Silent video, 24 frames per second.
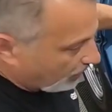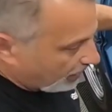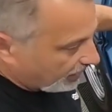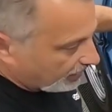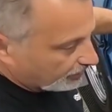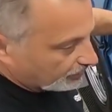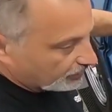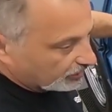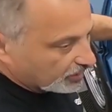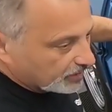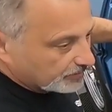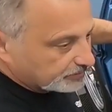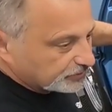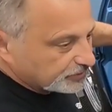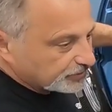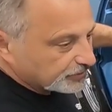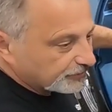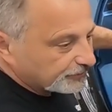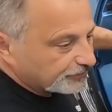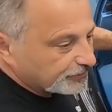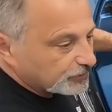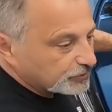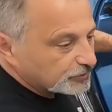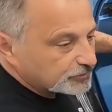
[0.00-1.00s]
wire up to
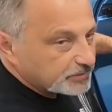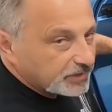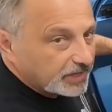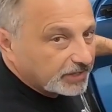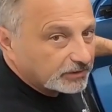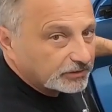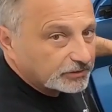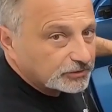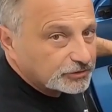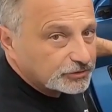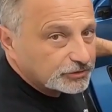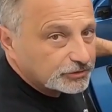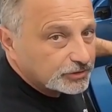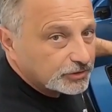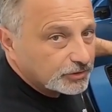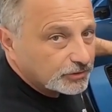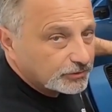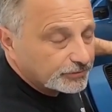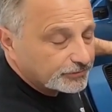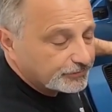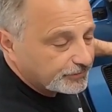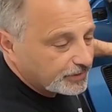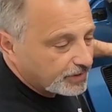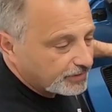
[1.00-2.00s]
the fuse panel, as you
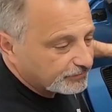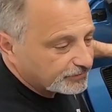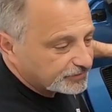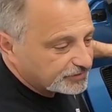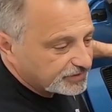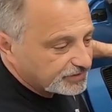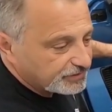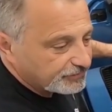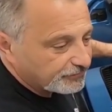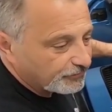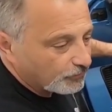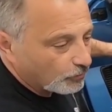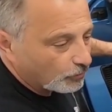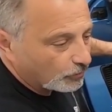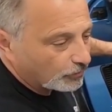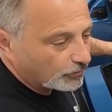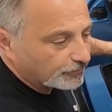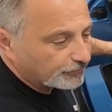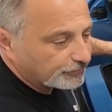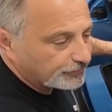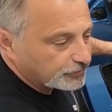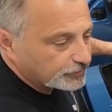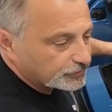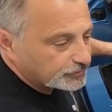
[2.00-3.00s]
know, if you have a C4,
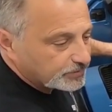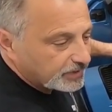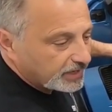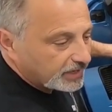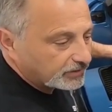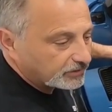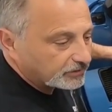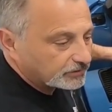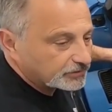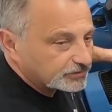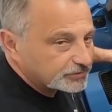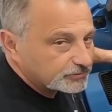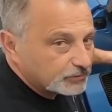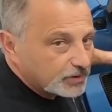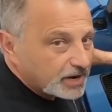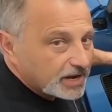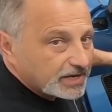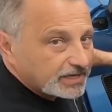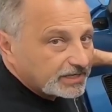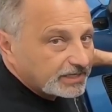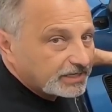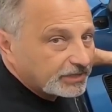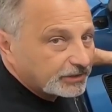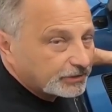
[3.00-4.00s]
the fuse panel is
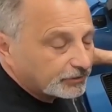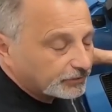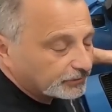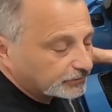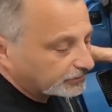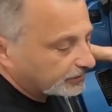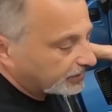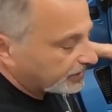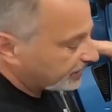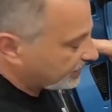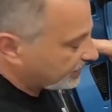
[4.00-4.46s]
right here.